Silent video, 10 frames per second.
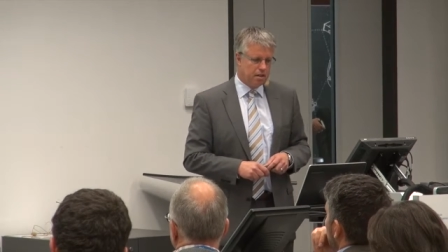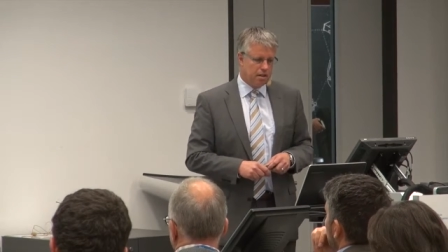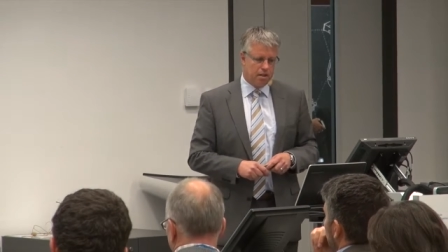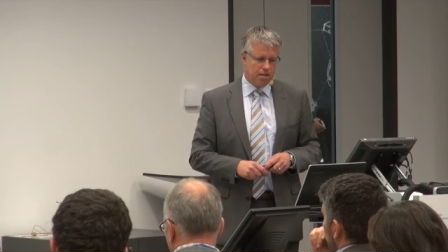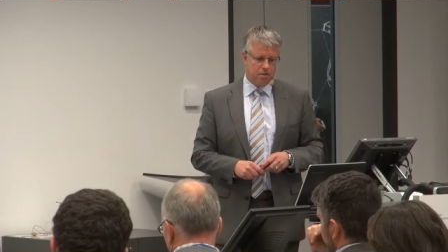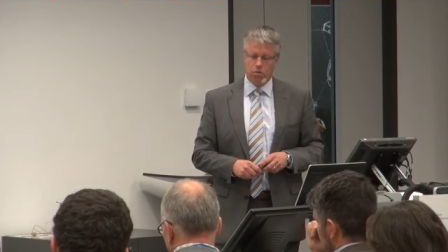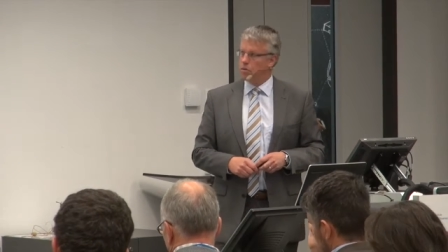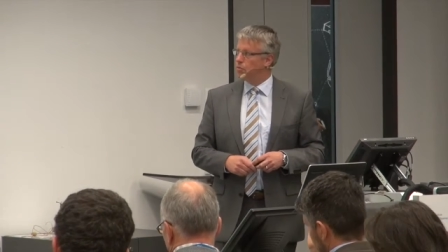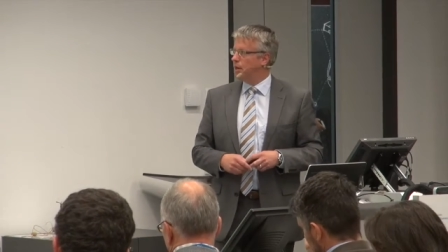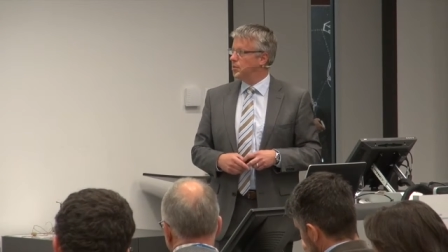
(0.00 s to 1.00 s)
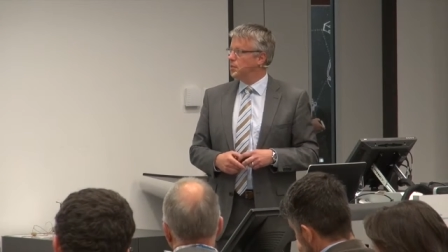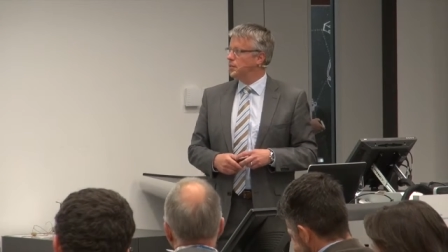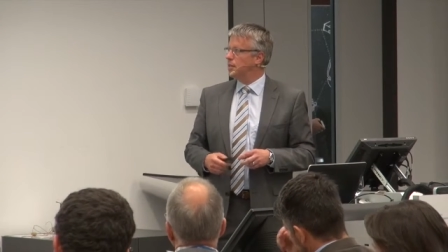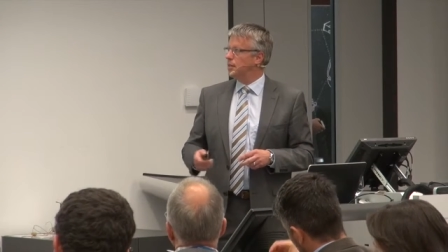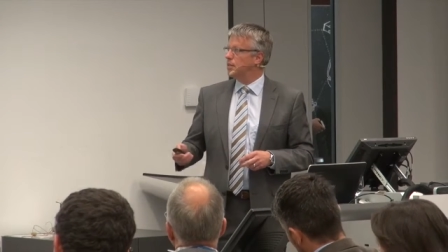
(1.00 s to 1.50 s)
So we
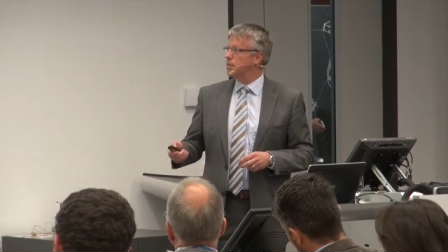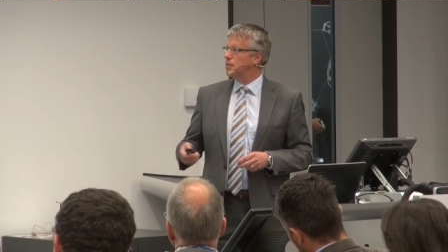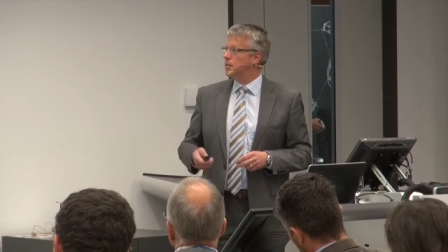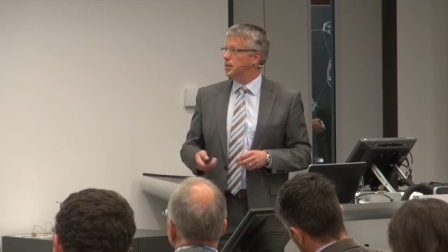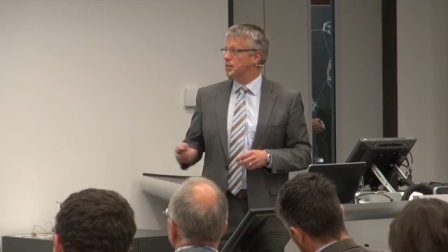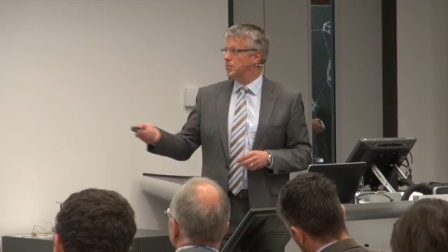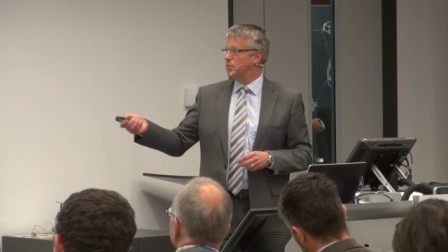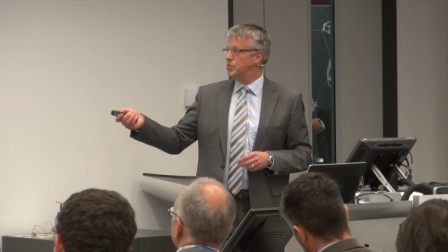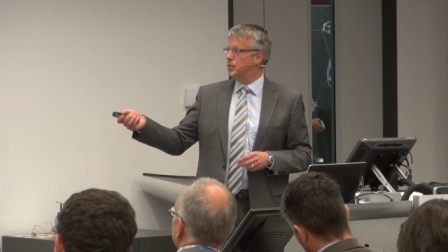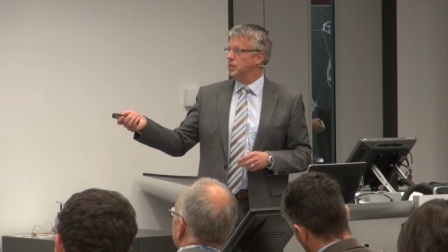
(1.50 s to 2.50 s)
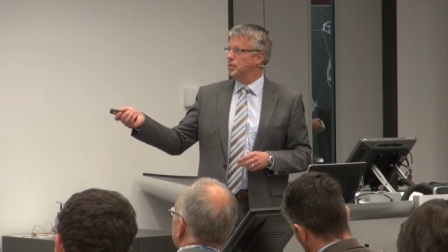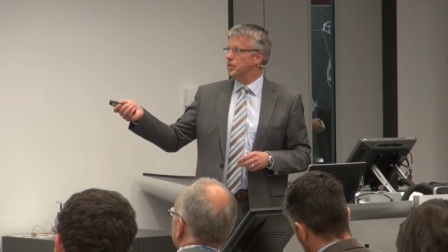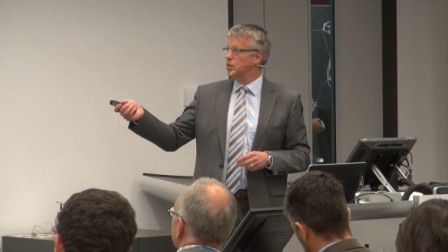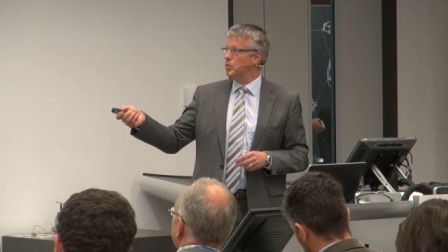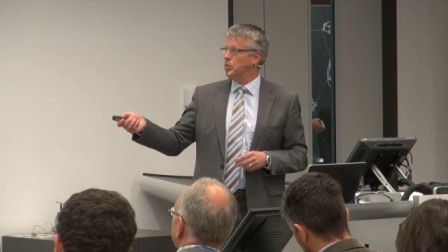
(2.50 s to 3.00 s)
founded that with the
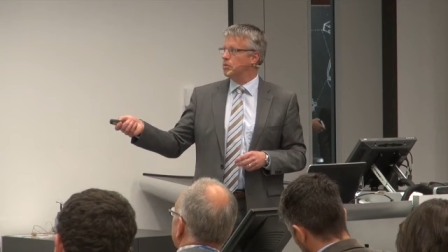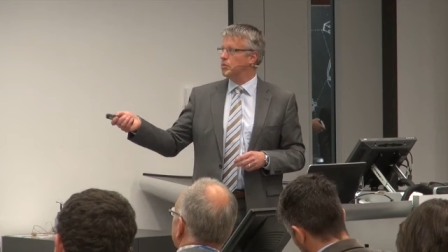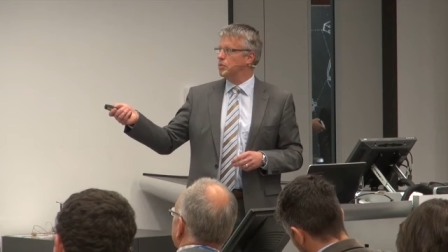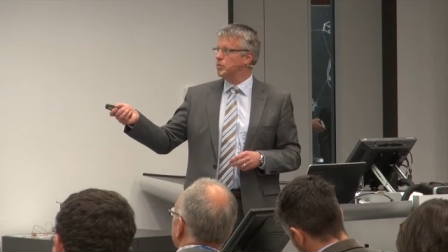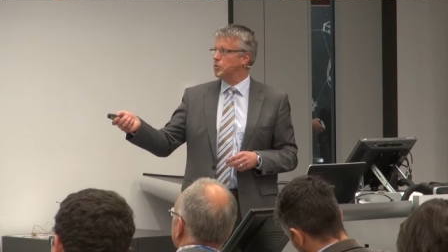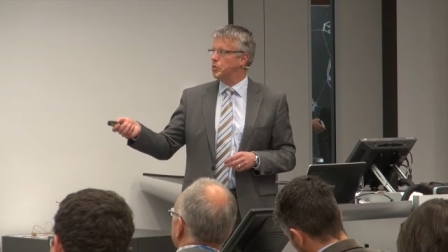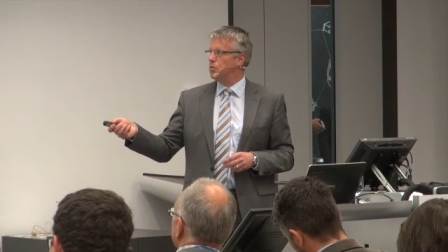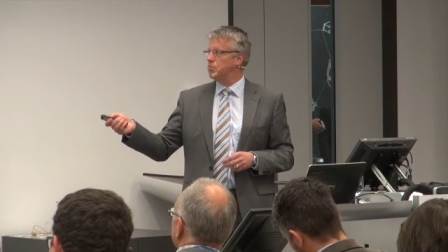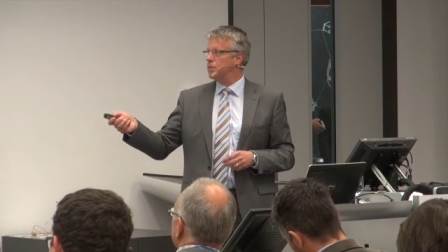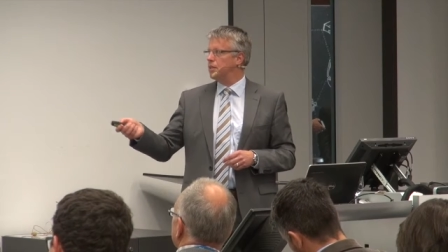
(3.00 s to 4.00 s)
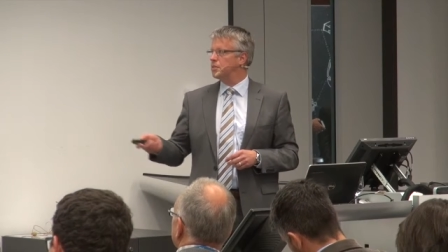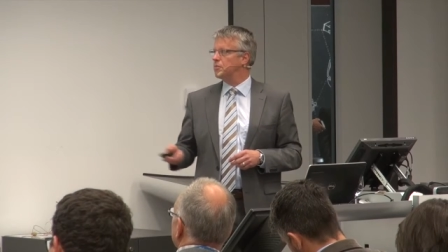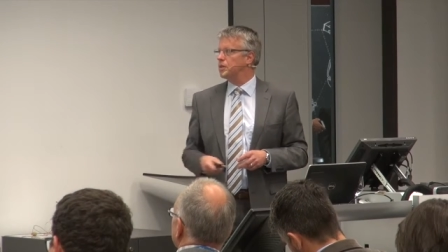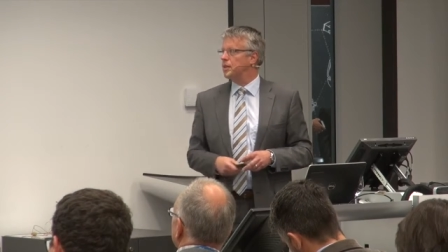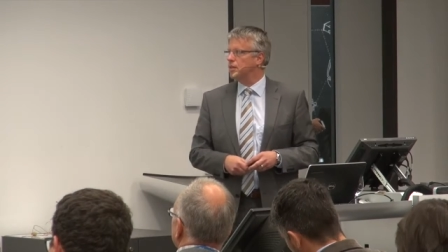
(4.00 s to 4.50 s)
clear goals to inform, raise
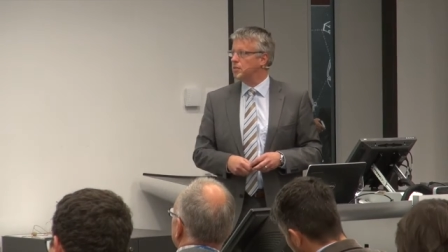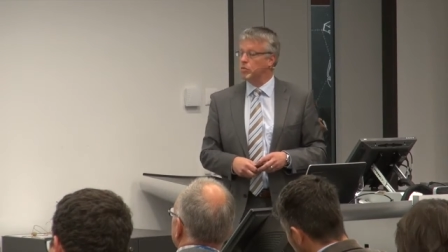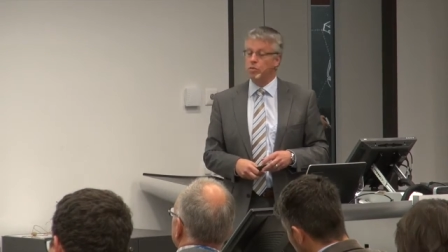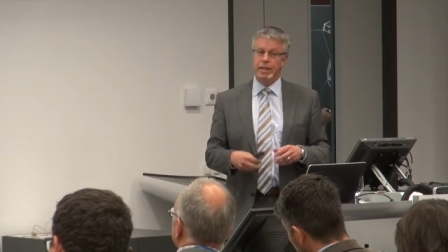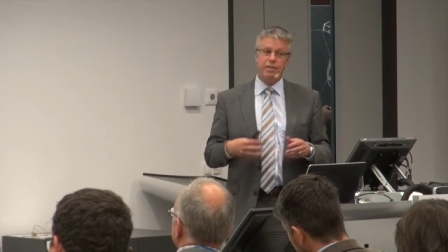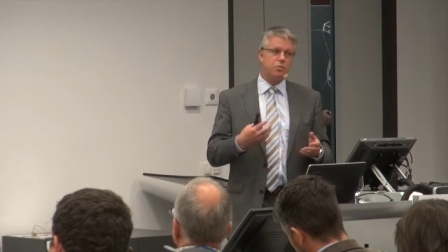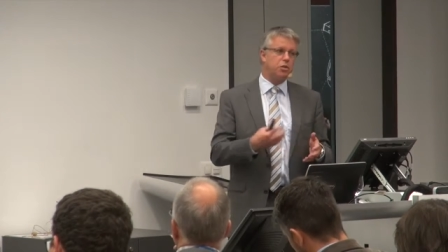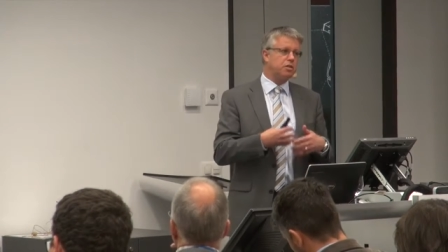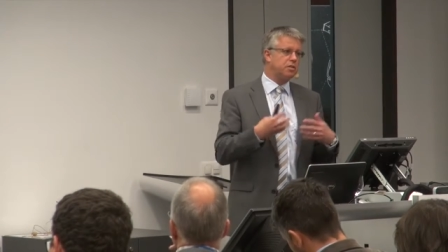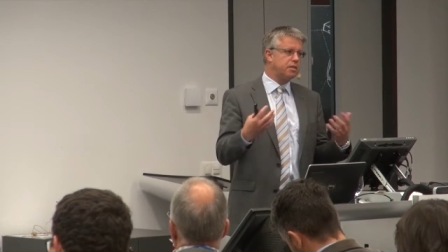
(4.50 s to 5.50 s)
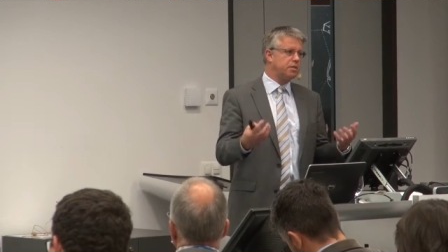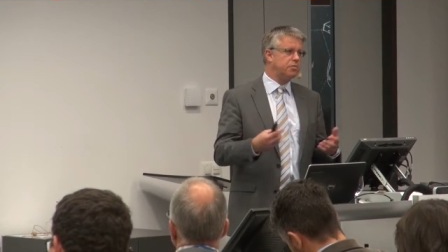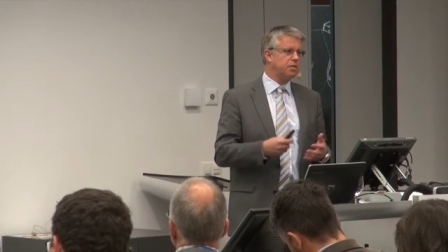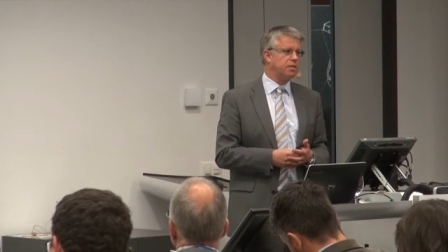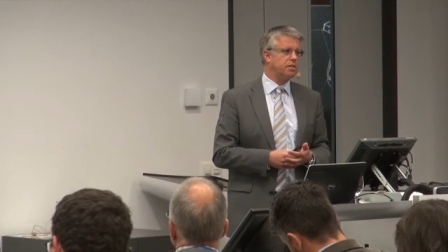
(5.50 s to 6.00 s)
awareness, to network the
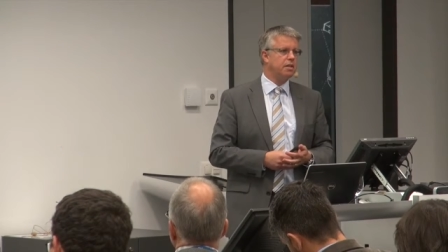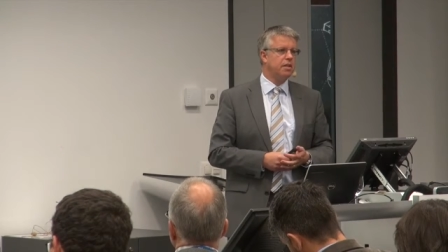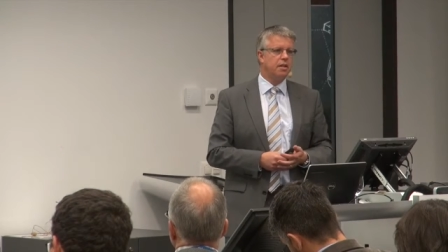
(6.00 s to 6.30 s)
different